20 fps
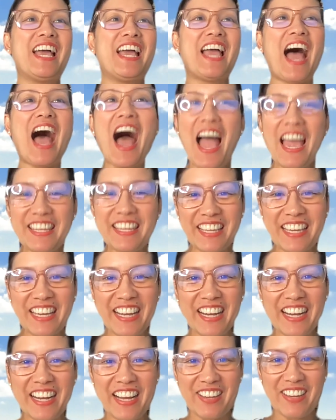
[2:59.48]
Hi
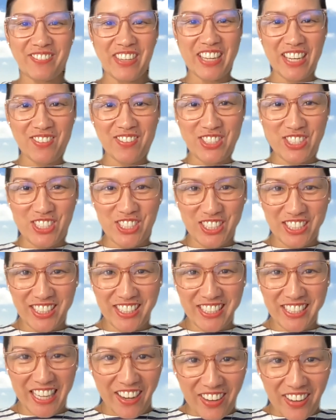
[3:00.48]
there, my name is
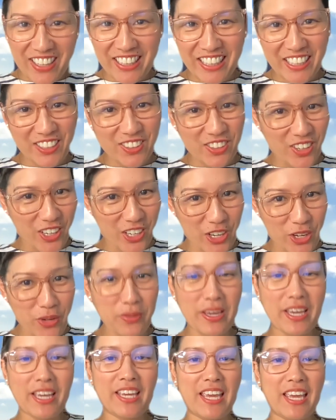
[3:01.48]
Sarah Leonardo,
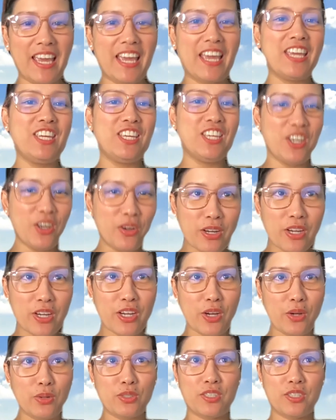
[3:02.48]
aka Yoga
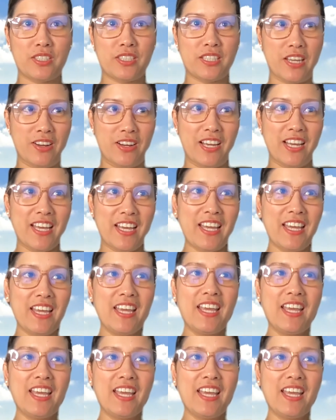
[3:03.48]
Coach Sarah,